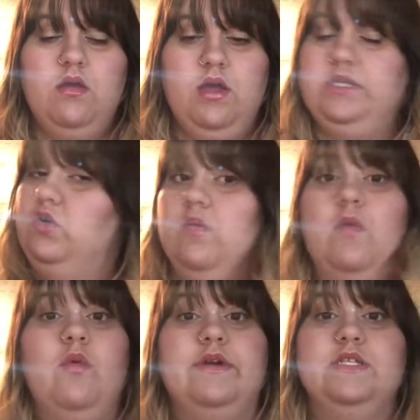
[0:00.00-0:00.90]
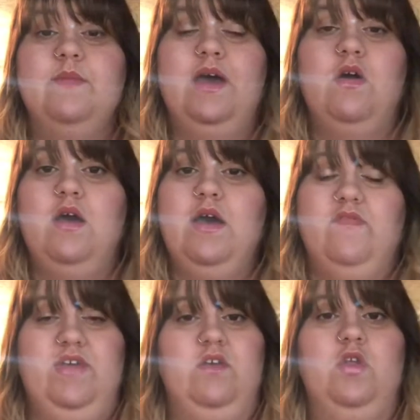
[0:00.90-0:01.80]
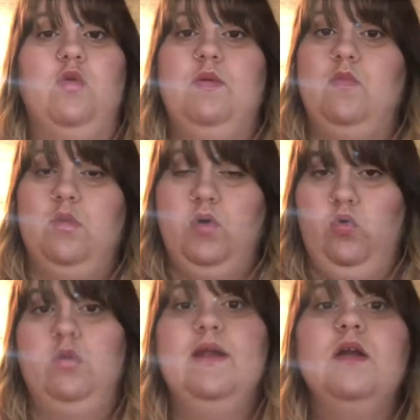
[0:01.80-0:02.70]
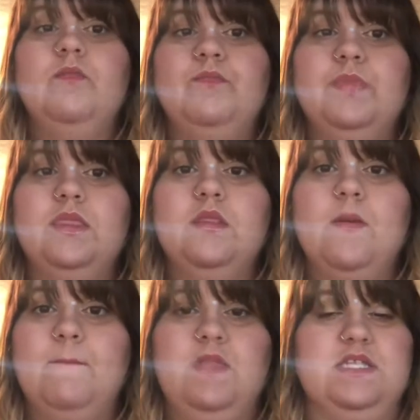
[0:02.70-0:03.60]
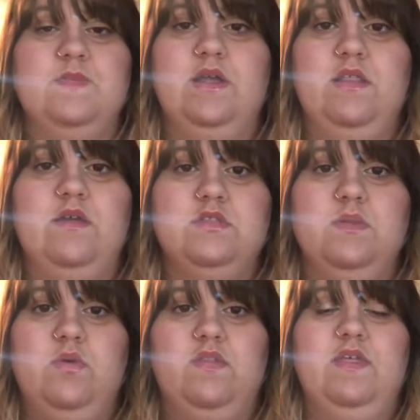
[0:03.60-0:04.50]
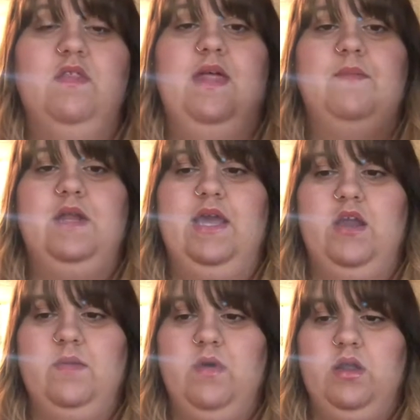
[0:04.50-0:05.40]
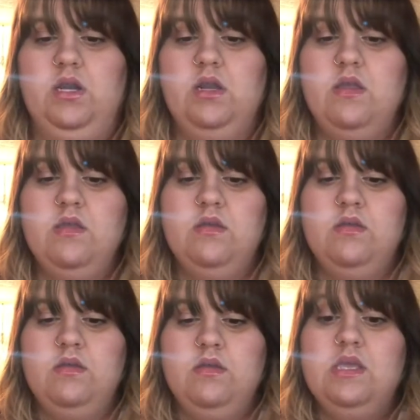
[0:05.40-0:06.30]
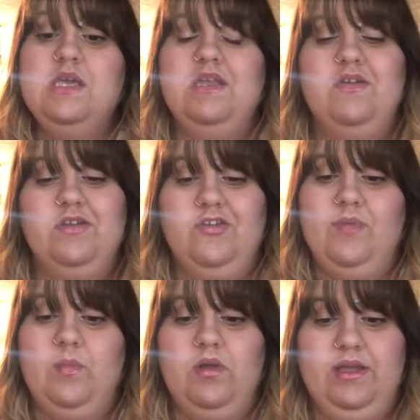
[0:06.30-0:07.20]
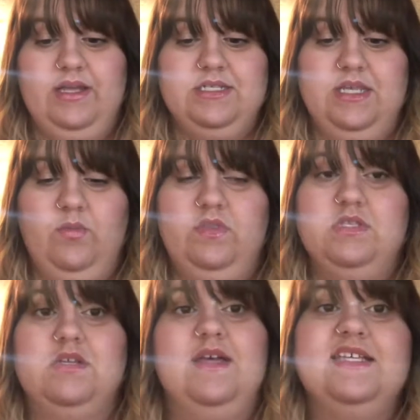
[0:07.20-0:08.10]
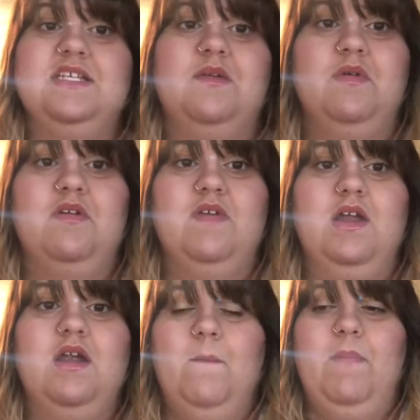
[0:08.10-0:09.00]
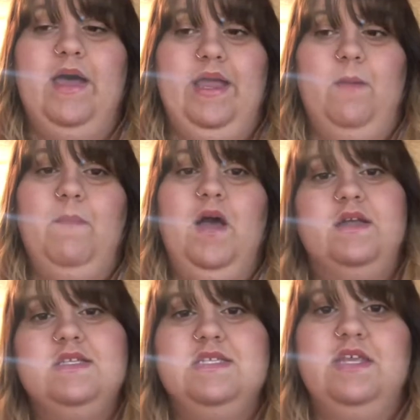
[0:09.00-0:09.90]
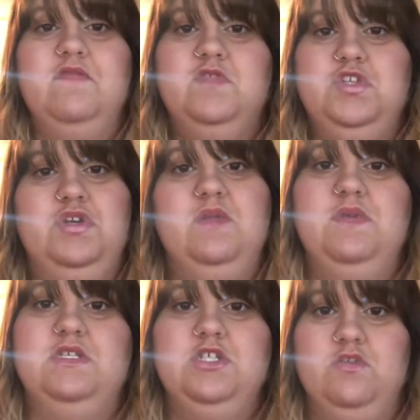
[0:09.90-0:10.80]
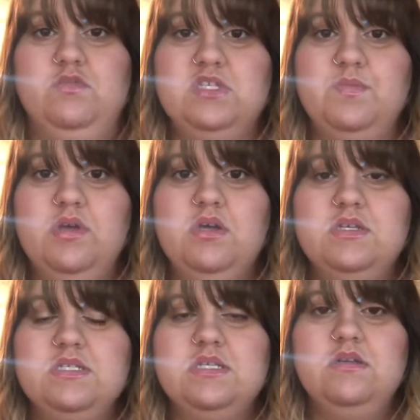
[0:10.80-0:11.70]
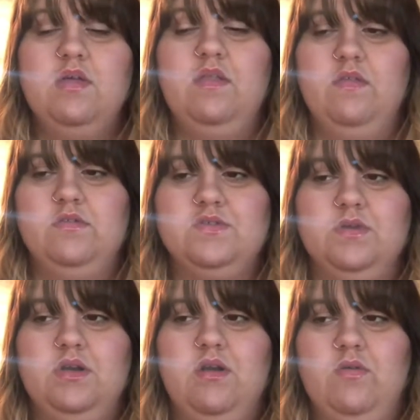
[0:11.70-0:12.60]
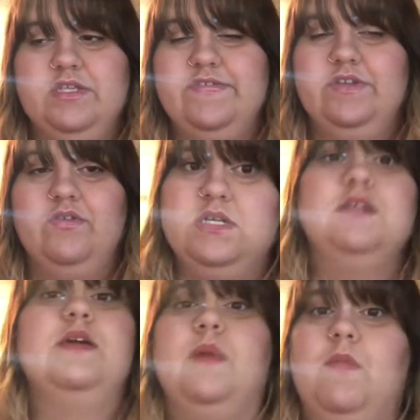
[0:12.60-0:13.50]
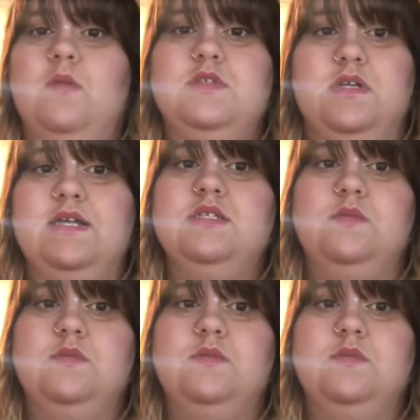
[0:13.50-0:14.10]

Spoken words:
I don't remember what it's about. I vaguely remember a polar bear. That's about it. That was the book that led me to Harry Potter. And now I do remember, like I said, with the Scholastic Book Fair, buying a box set of Junie B. Jones books, and those were always fun to read. I think my mom still has them